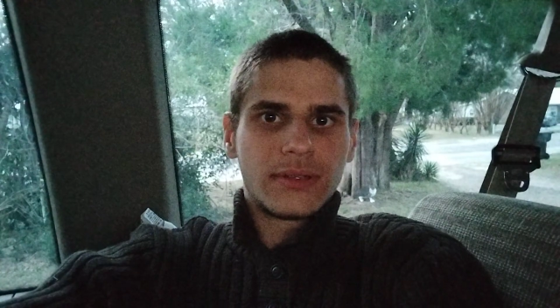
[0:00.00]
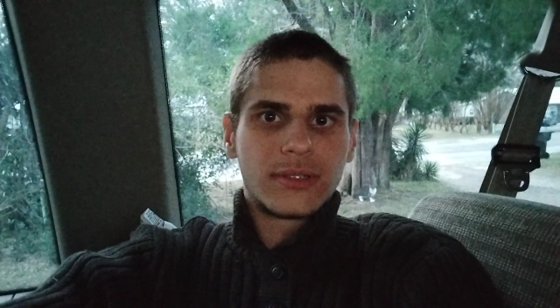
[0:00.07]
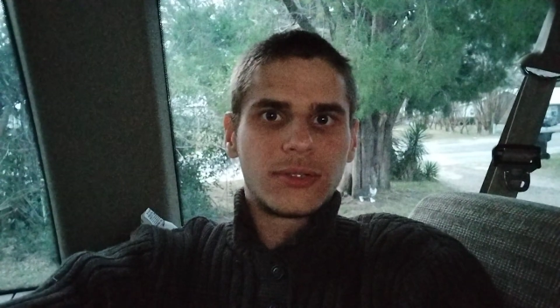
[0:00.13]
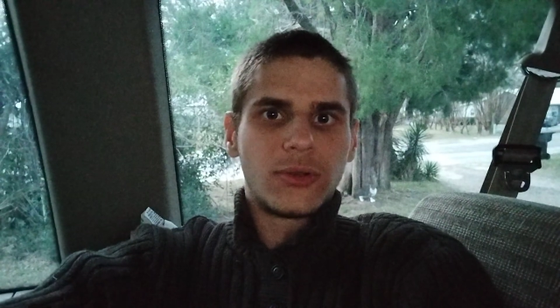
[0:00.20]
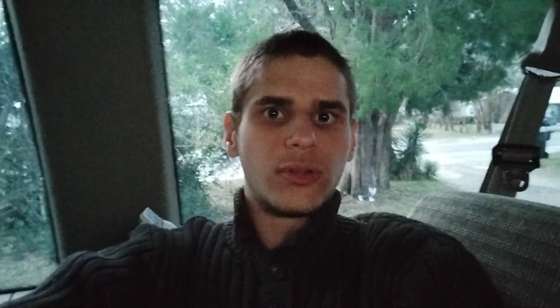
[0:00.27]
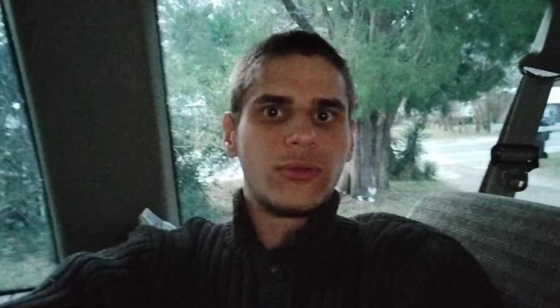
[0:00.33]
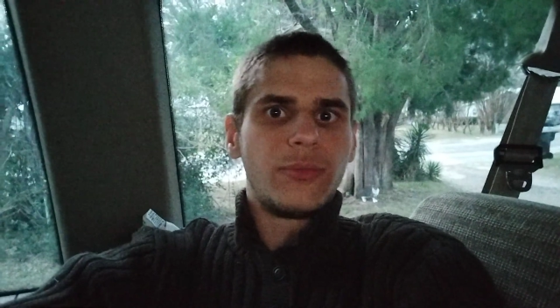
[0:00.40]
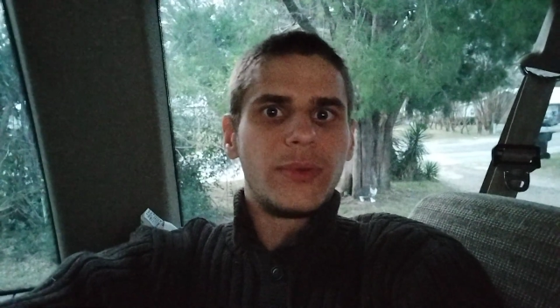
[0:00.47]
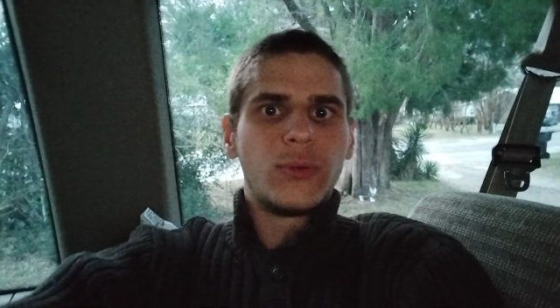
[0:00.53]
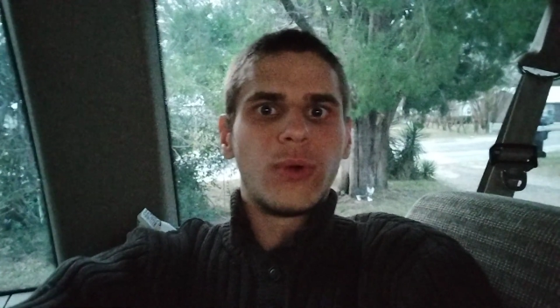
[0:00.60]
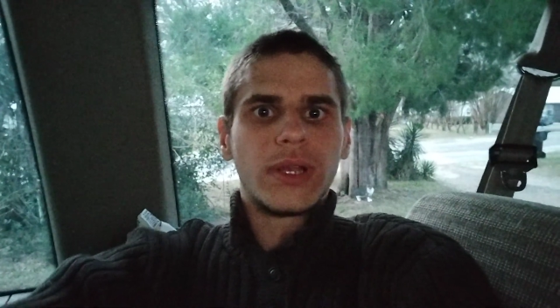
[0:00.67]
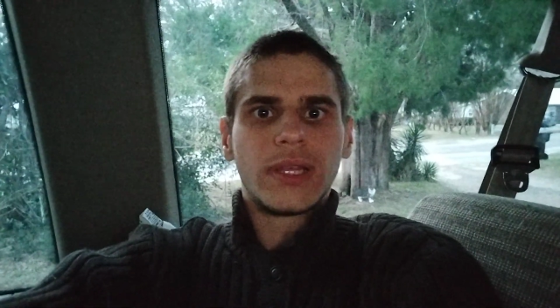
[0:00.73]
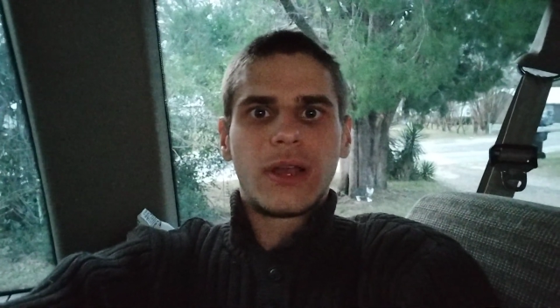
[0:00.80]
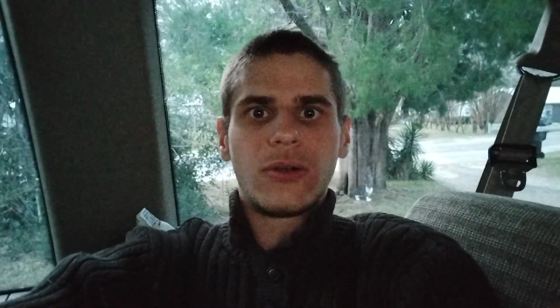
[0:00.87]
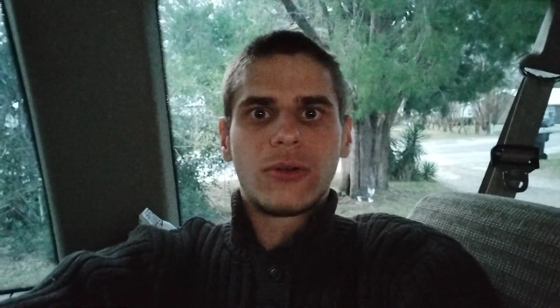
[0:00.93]
So it will be
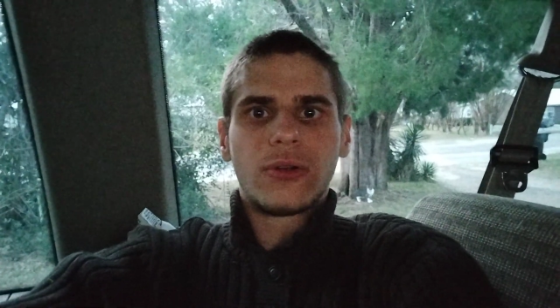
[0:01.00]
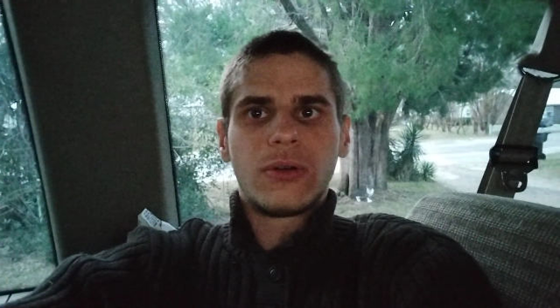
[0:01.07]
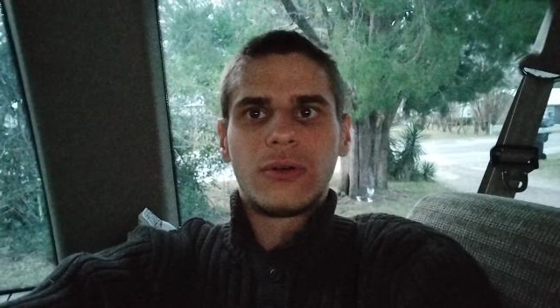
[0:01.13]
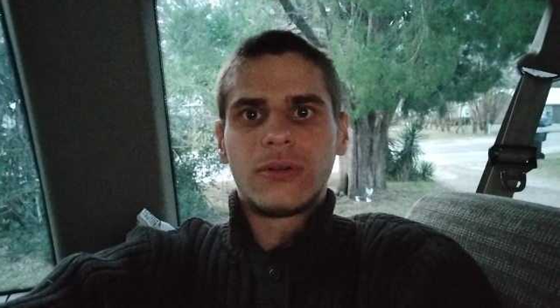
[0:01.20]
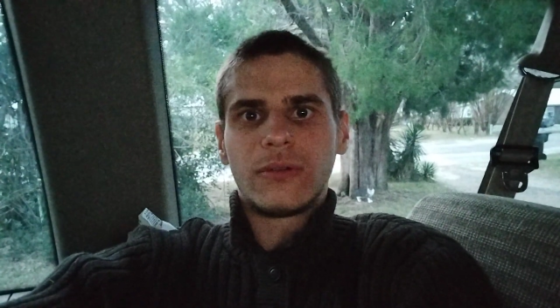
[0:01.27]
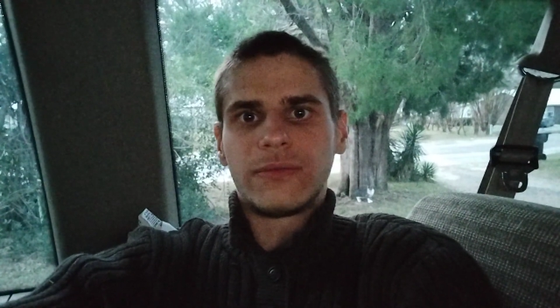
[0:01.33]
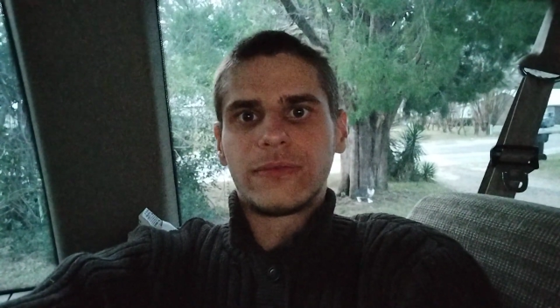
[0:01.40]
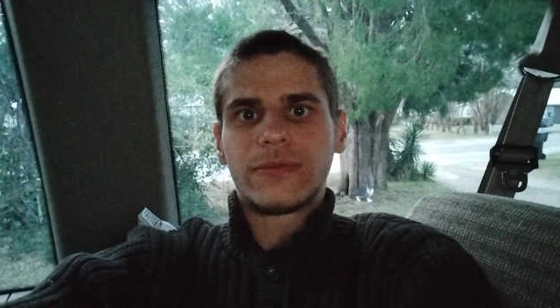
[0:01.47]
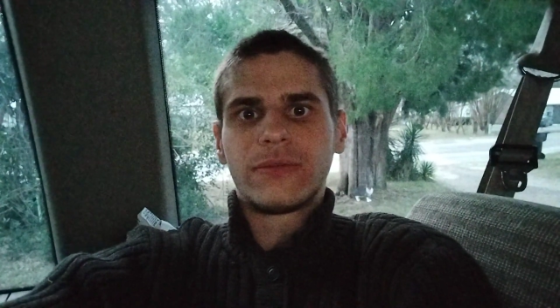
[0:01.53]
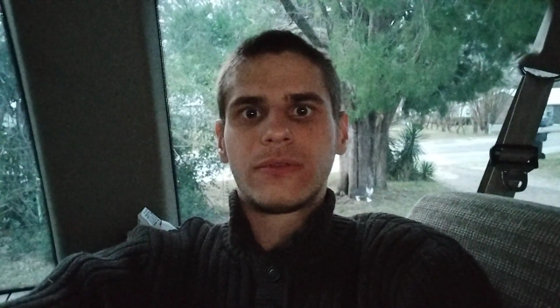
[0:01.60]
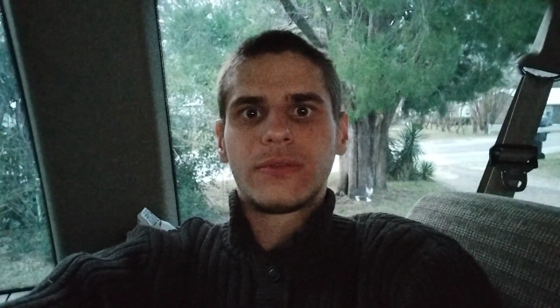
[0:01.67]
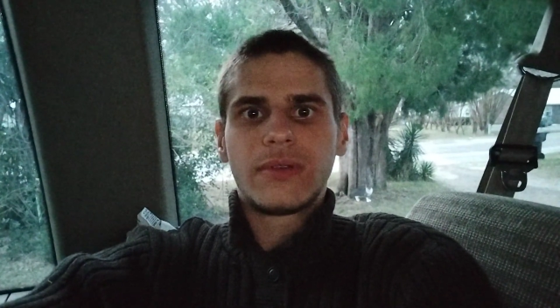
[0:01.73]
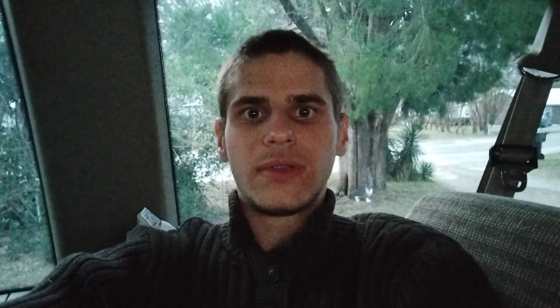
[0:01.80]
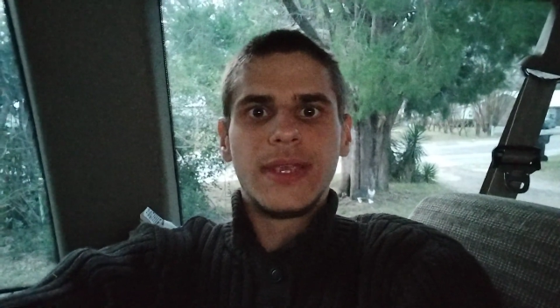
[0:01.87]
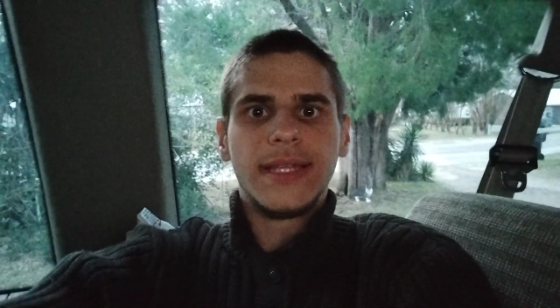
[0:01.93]
one hour of
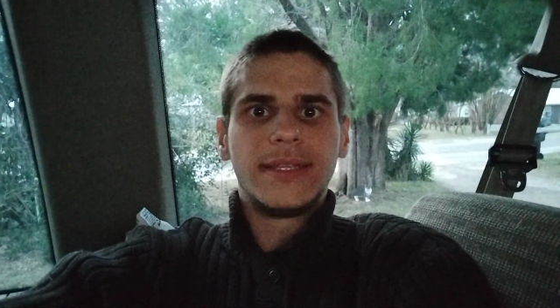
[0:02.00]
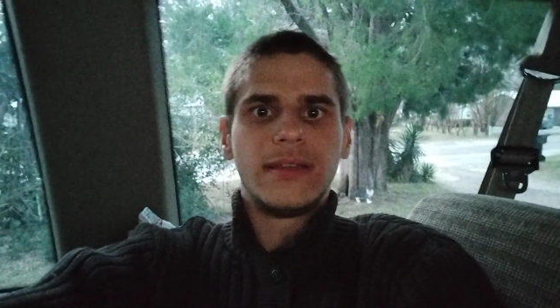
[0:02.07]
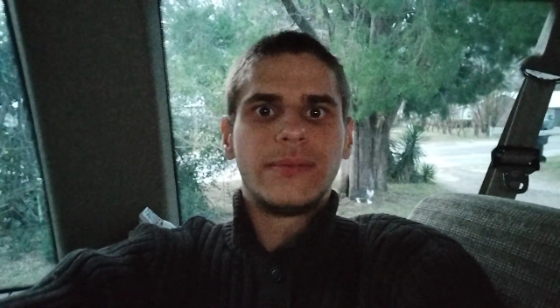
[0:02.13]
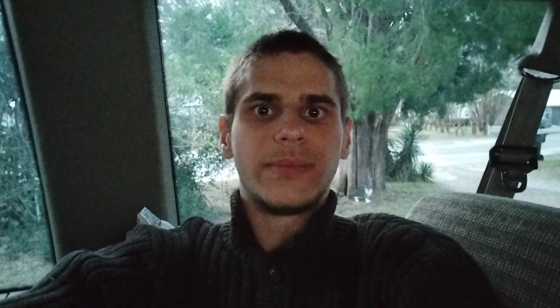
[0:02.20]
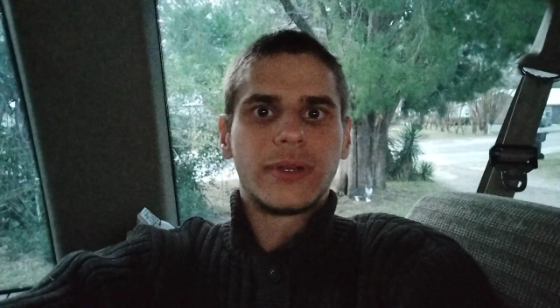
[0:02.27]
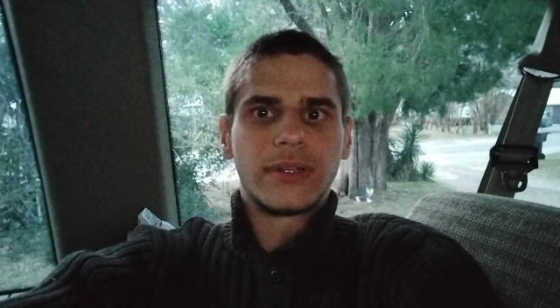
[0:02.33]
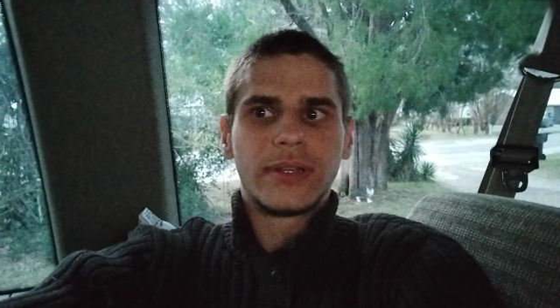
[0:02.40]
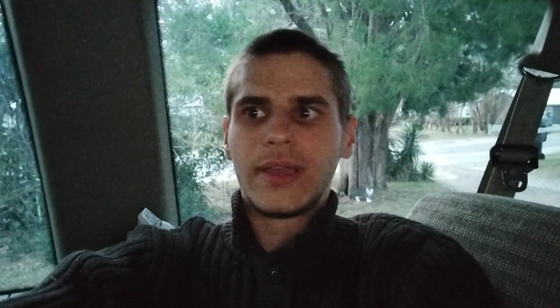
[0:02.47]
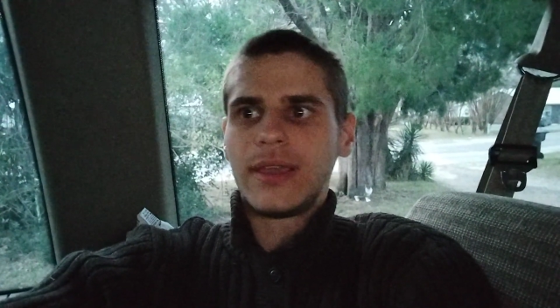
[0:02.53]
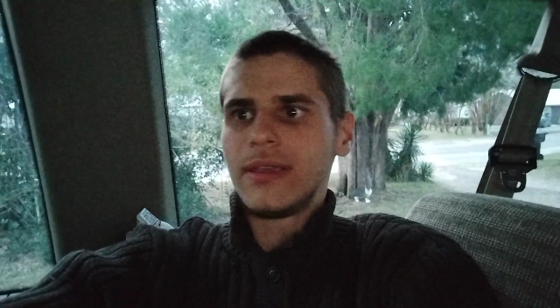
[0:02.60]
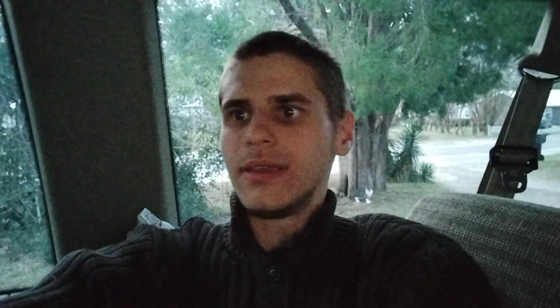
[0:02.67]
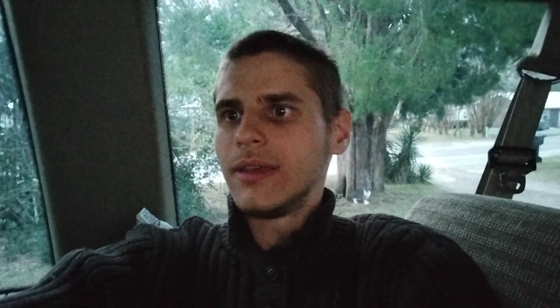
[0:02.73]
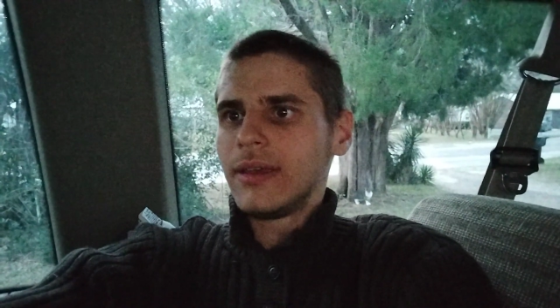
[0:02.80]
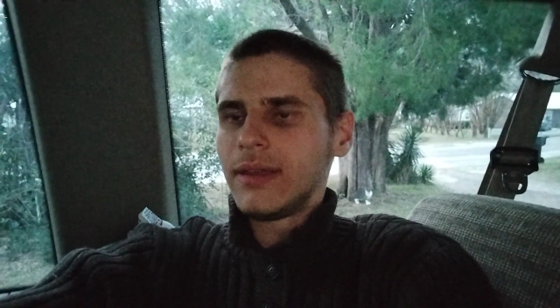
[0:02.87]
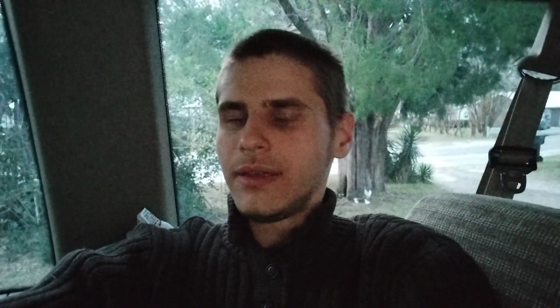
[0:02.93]
eating per day